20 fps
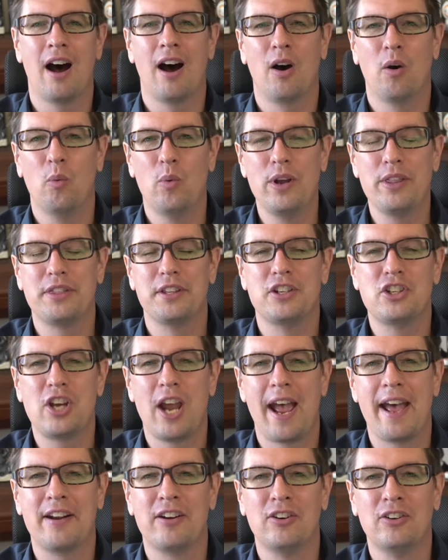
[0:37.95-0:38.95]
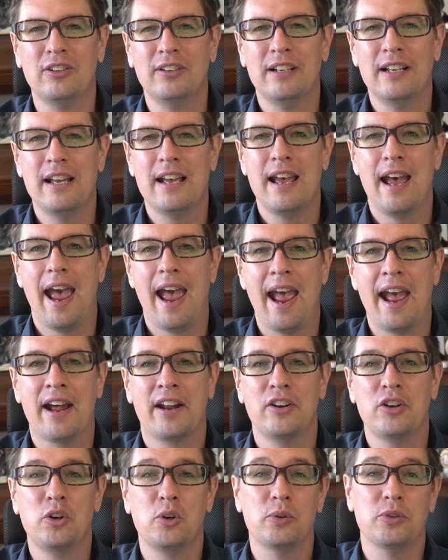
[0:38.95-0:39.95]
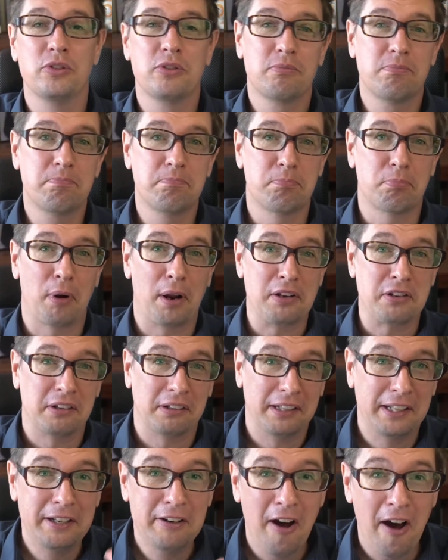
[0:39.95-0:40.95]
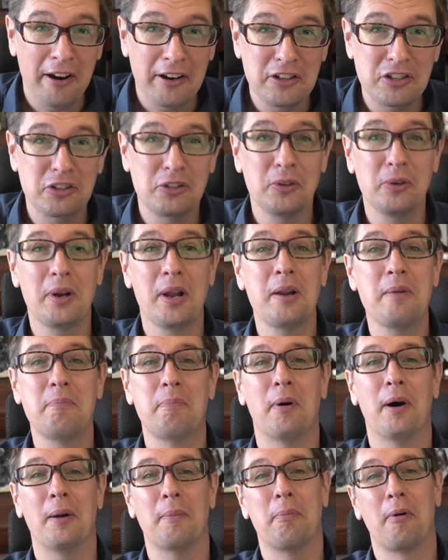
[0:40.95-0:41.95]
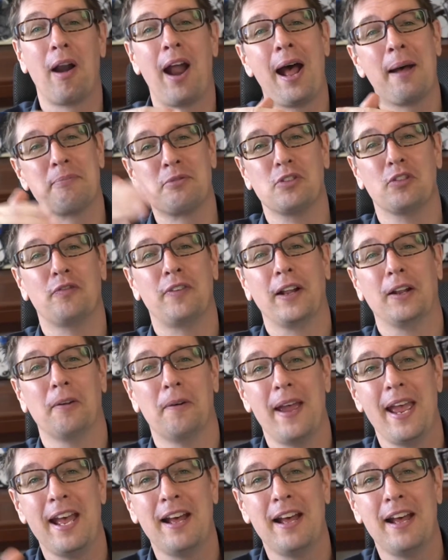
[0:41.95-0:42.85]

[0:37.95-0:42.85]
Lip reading: with the channel and who's presently not a student, but perhaps a fellow